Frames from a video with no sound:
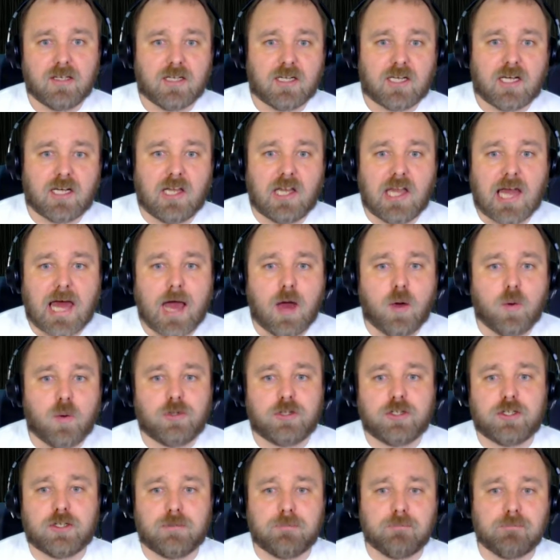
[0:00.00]

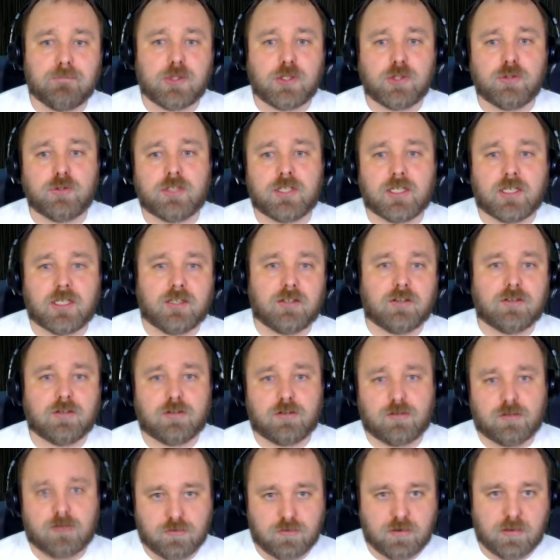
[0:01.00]
cloud computing to
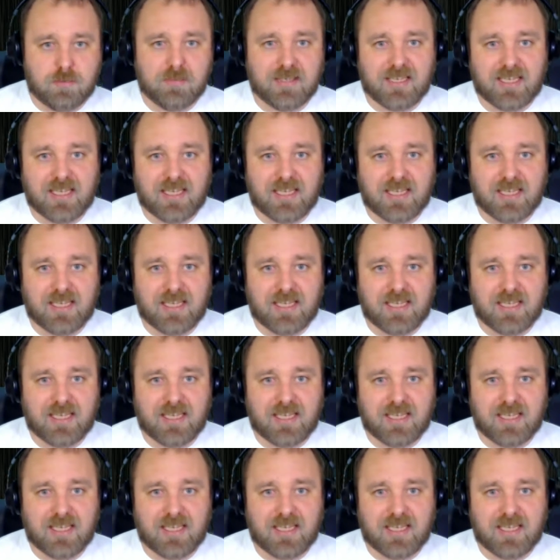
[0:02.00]
stream